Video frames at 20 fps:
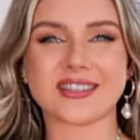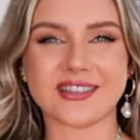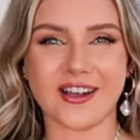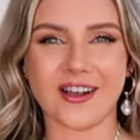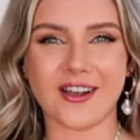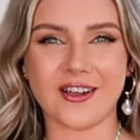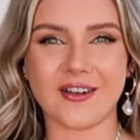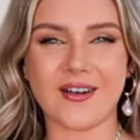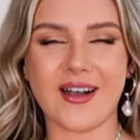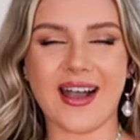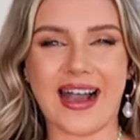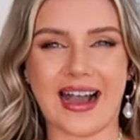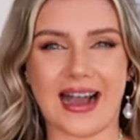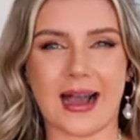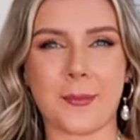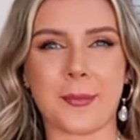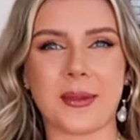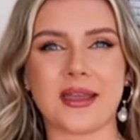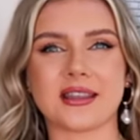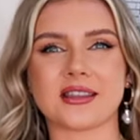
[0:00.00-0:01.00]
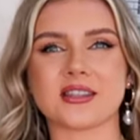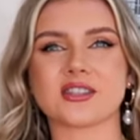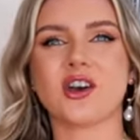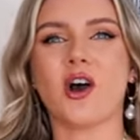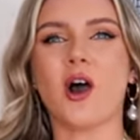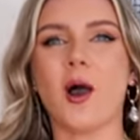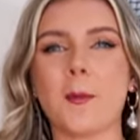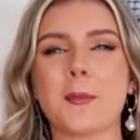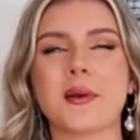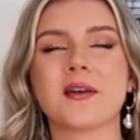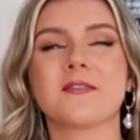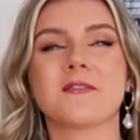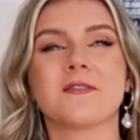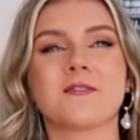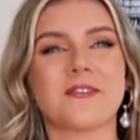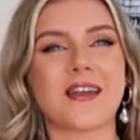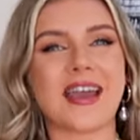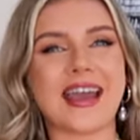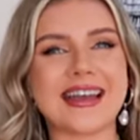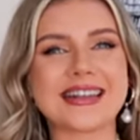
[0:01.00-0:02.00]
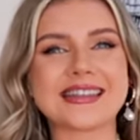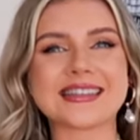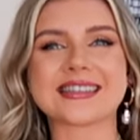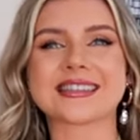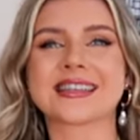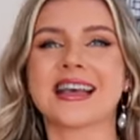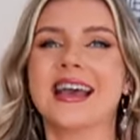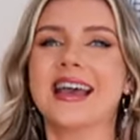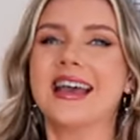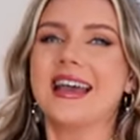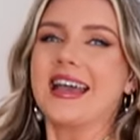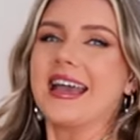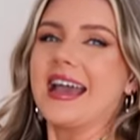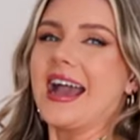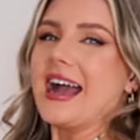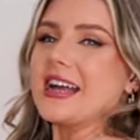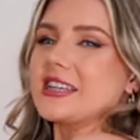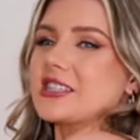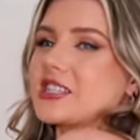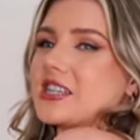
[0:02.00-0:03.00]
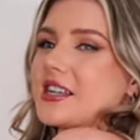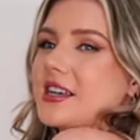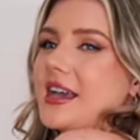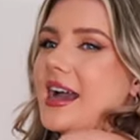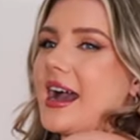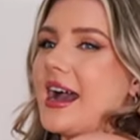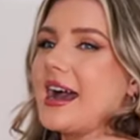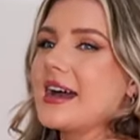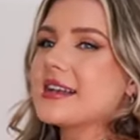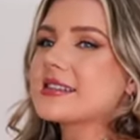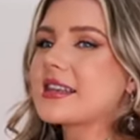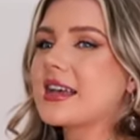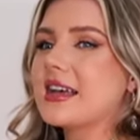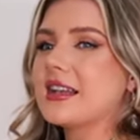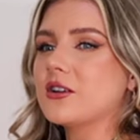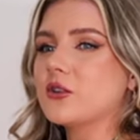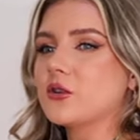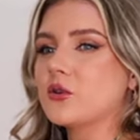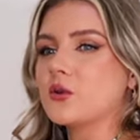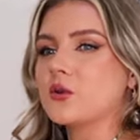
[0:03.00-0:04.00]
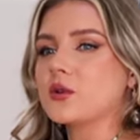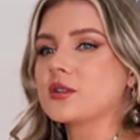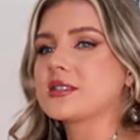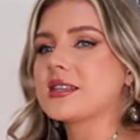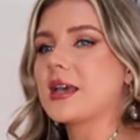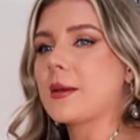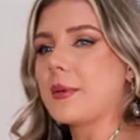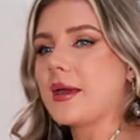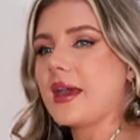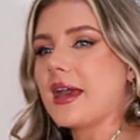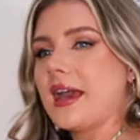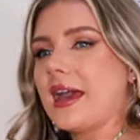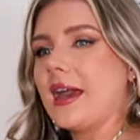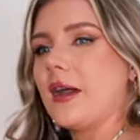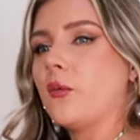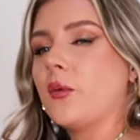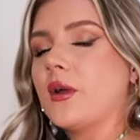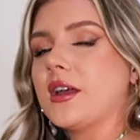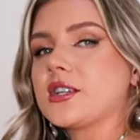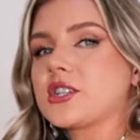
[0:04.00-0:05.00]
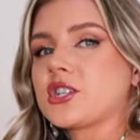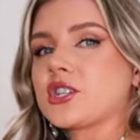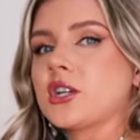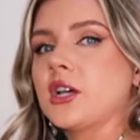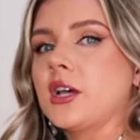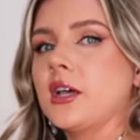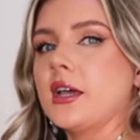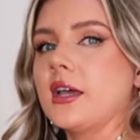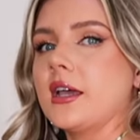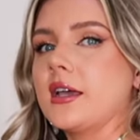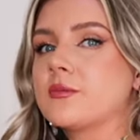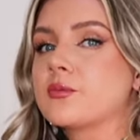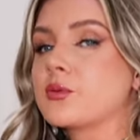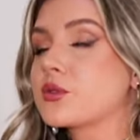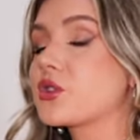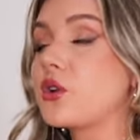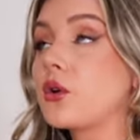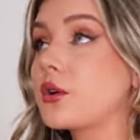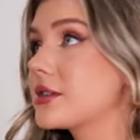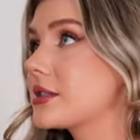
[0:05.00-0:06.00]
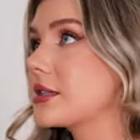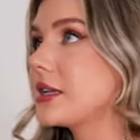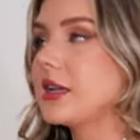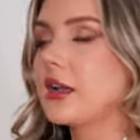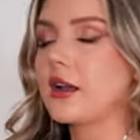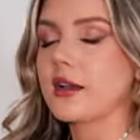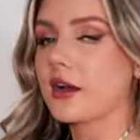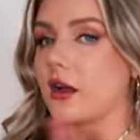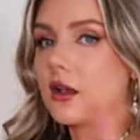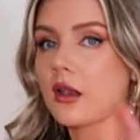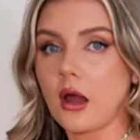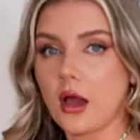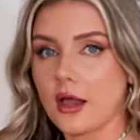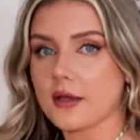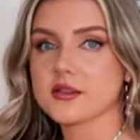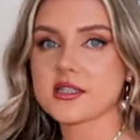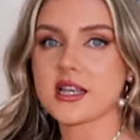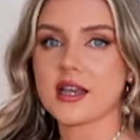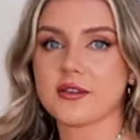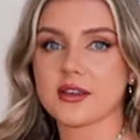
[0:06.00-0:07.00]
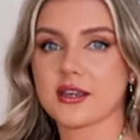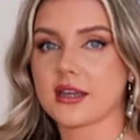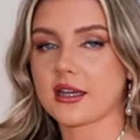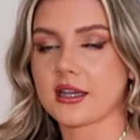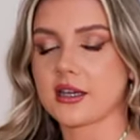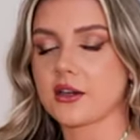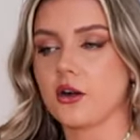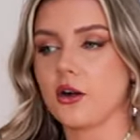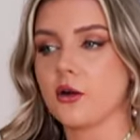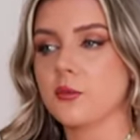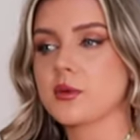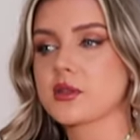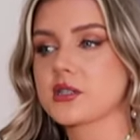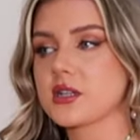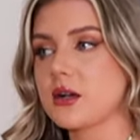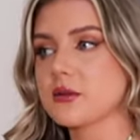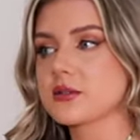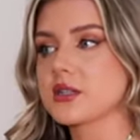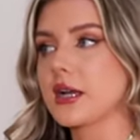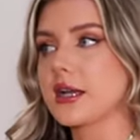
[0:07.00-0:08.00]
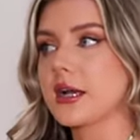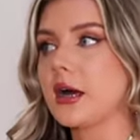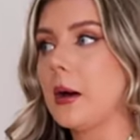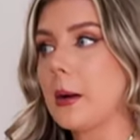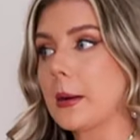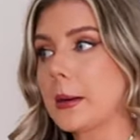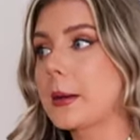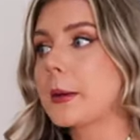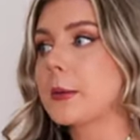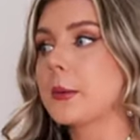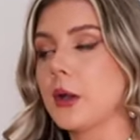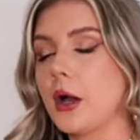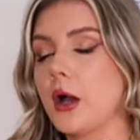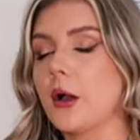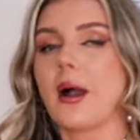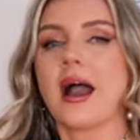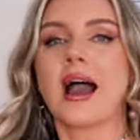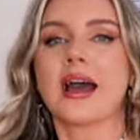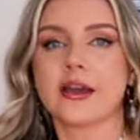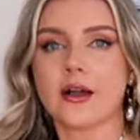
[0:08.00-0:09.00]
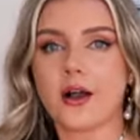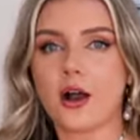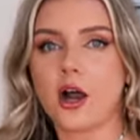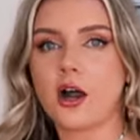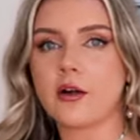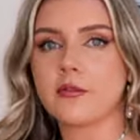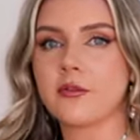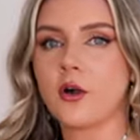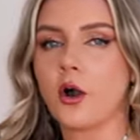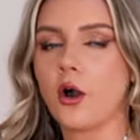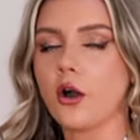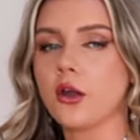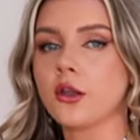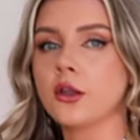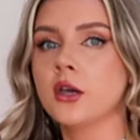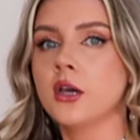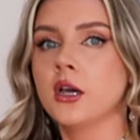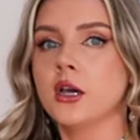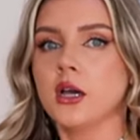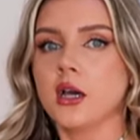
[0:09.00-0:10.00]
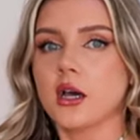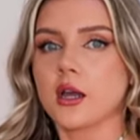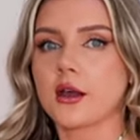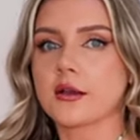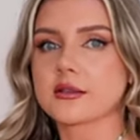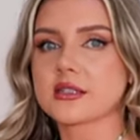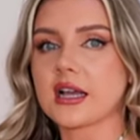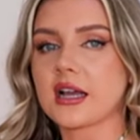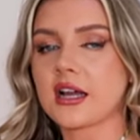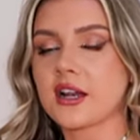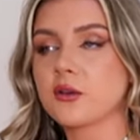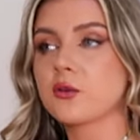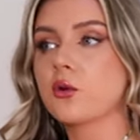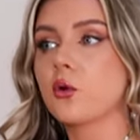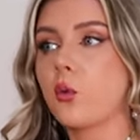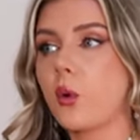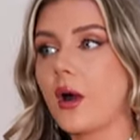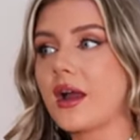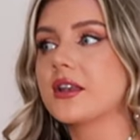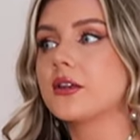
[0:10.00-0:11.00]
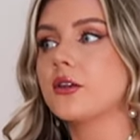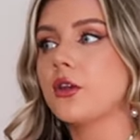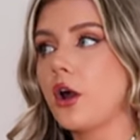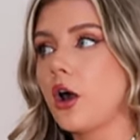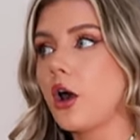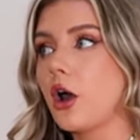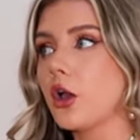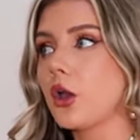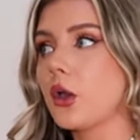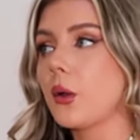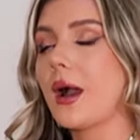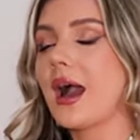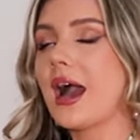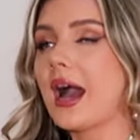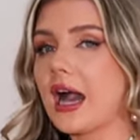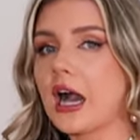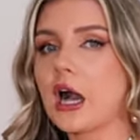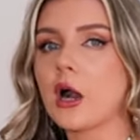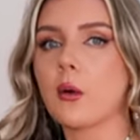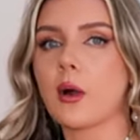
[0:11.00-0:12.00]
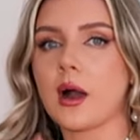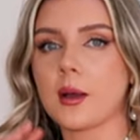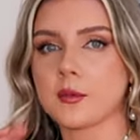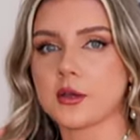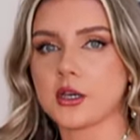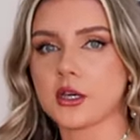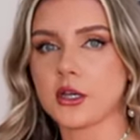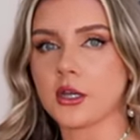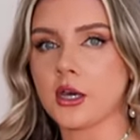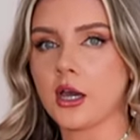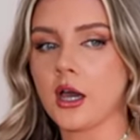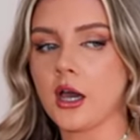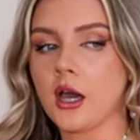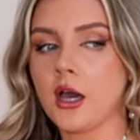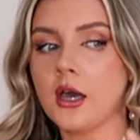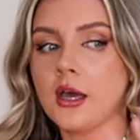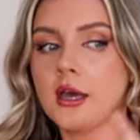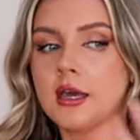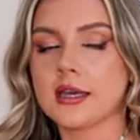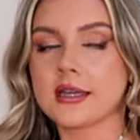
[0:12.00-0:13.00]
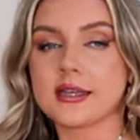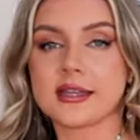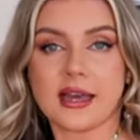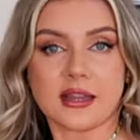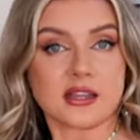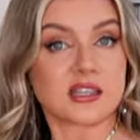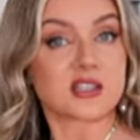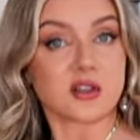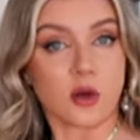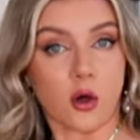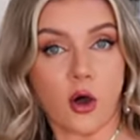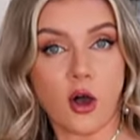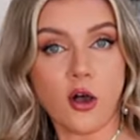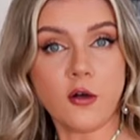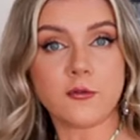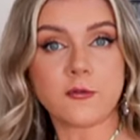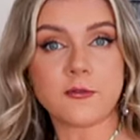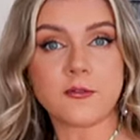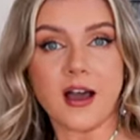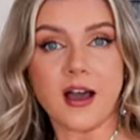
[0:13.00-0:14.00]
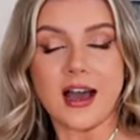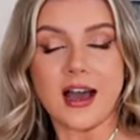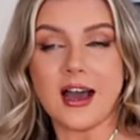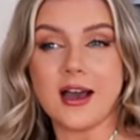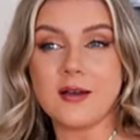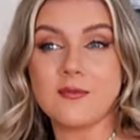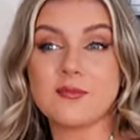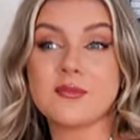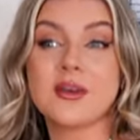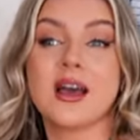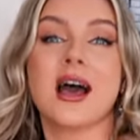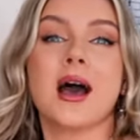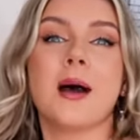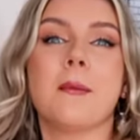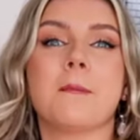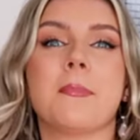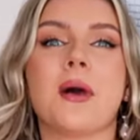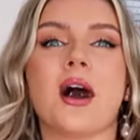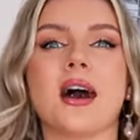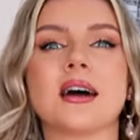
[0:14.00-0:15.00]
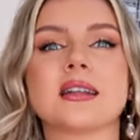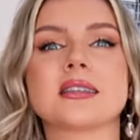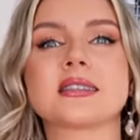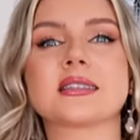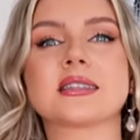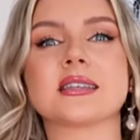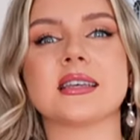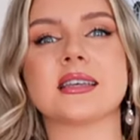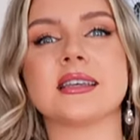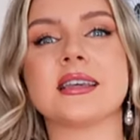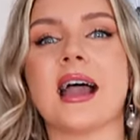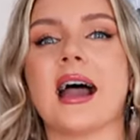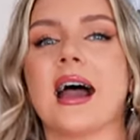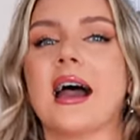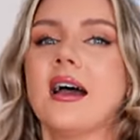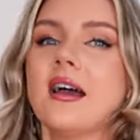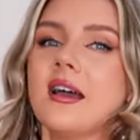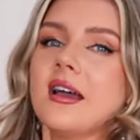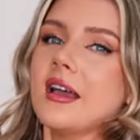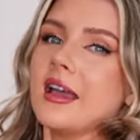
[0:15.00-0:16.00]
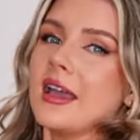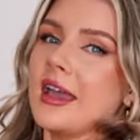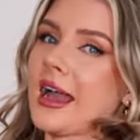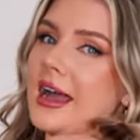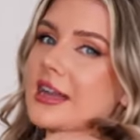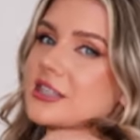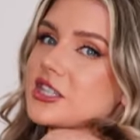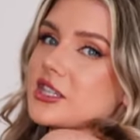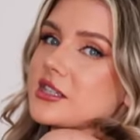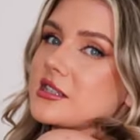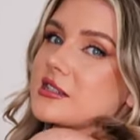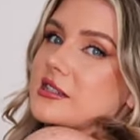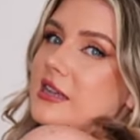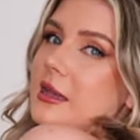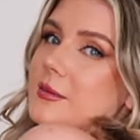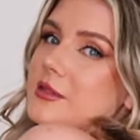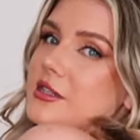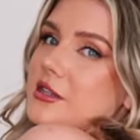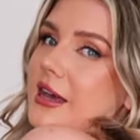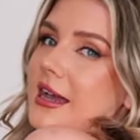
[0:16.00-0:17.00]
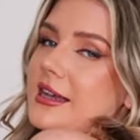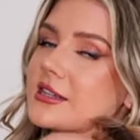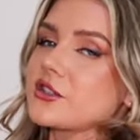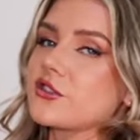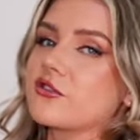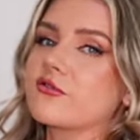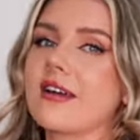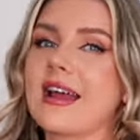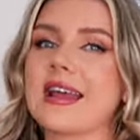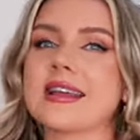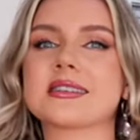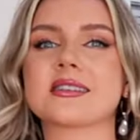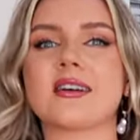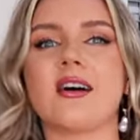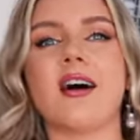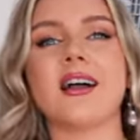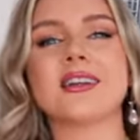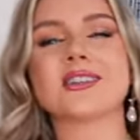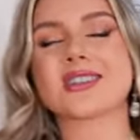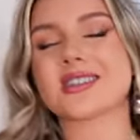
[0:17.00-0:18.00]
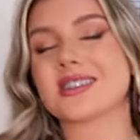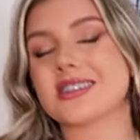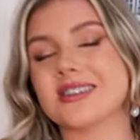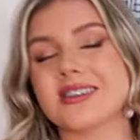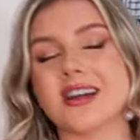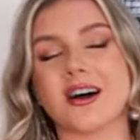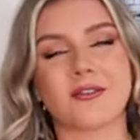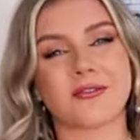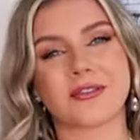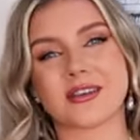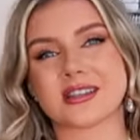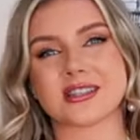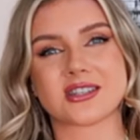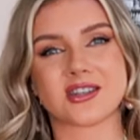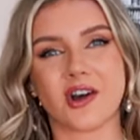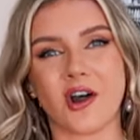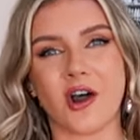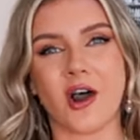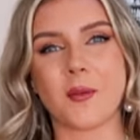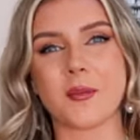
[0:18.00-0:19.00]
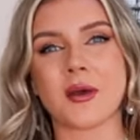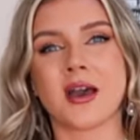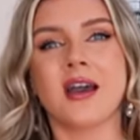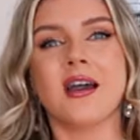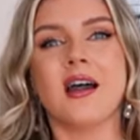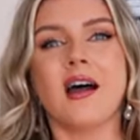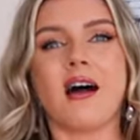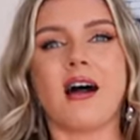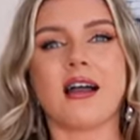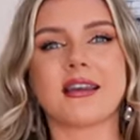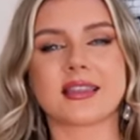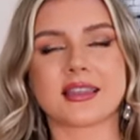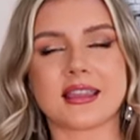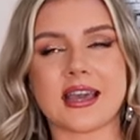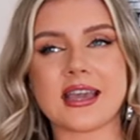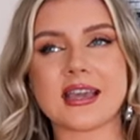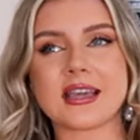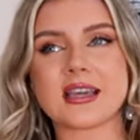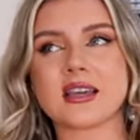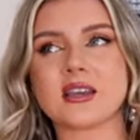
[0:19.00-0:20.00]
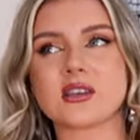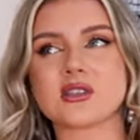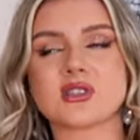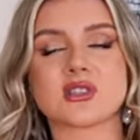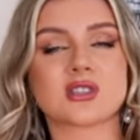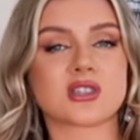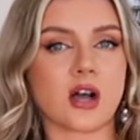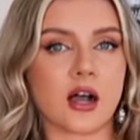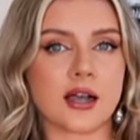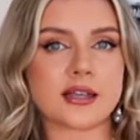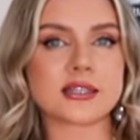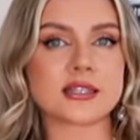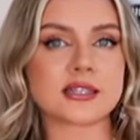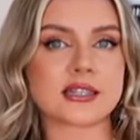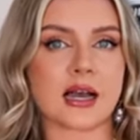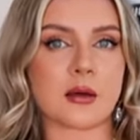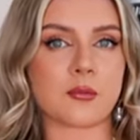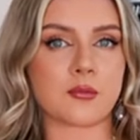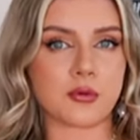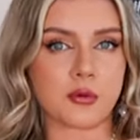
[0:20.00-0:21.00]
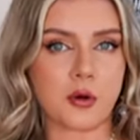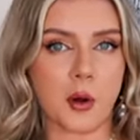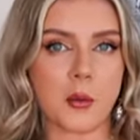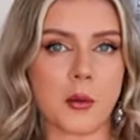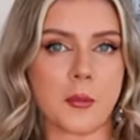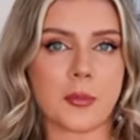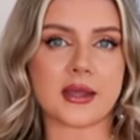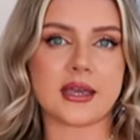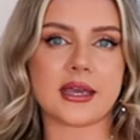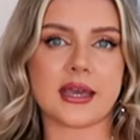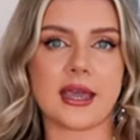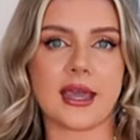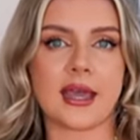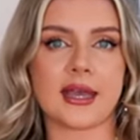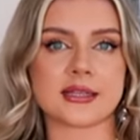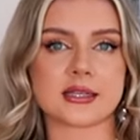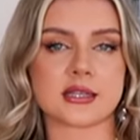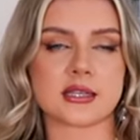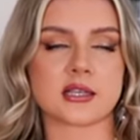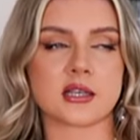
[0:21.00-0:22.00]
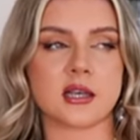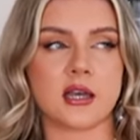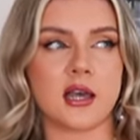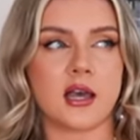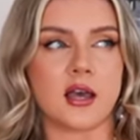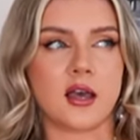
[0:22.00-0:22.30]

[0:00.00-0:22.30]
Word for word: so happy the top fit. It actually has a little zip here, which it was honestly like a lifesaver getting it on because I was like, I don't know. I had it half on and I was like, I don't quite know how I'm gonna get this off. Um, but yeah, it actually is a zip, so that is great. I just love this top. I think sizing down probably is